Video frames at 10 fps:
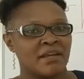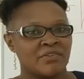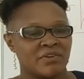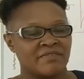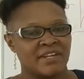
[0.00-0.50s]

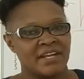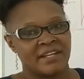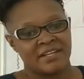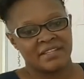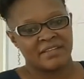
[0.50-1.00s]
you have
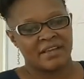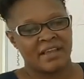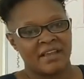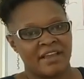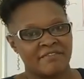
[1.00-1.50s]
done
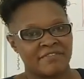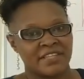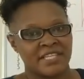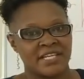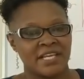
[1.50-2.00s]

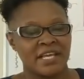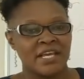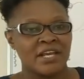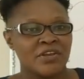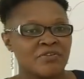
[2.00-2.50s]
everything,
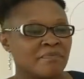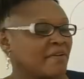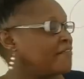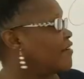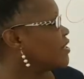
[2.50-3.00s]
you may
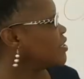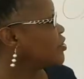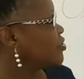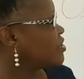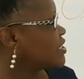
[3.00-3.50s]
find
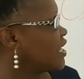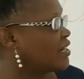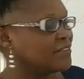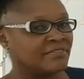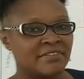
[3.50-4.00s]

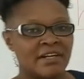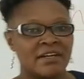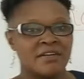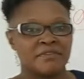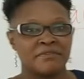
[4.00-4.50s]
yourself
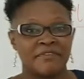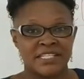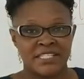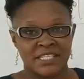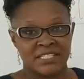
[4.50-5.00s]

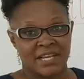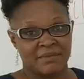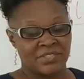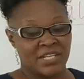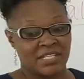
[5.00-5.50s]
facing
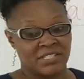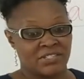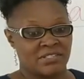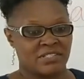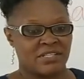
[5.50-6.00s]
some
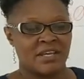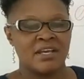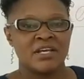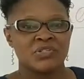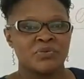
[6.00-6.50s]
challenges.
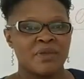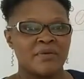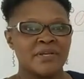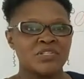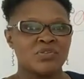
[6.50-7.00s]
So we are
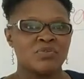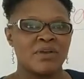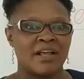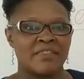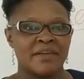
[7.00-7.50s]
going to look
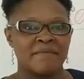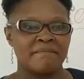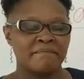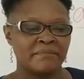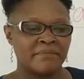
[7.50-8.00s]
at
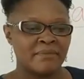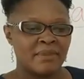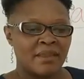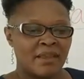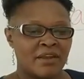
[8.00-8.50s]
them
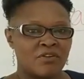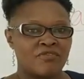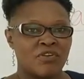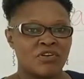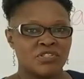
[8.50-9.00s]
and
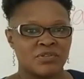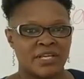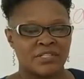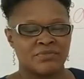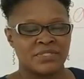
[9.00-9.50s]
of course
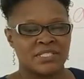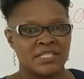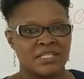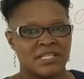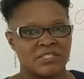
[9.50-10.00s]
try to
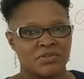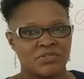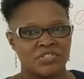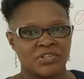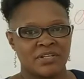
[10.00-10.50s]
see the
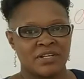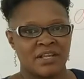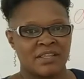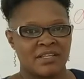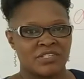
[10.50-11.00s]
solution
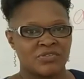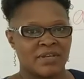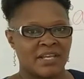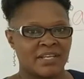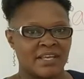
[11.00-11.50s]
that you
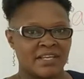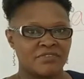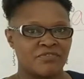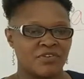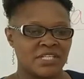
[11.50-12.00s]
can
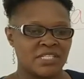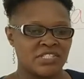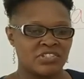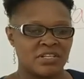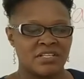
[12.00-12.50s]
get for
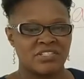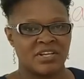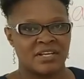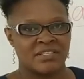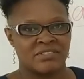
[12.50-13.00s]
each
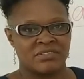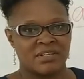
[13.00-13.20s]
challenge.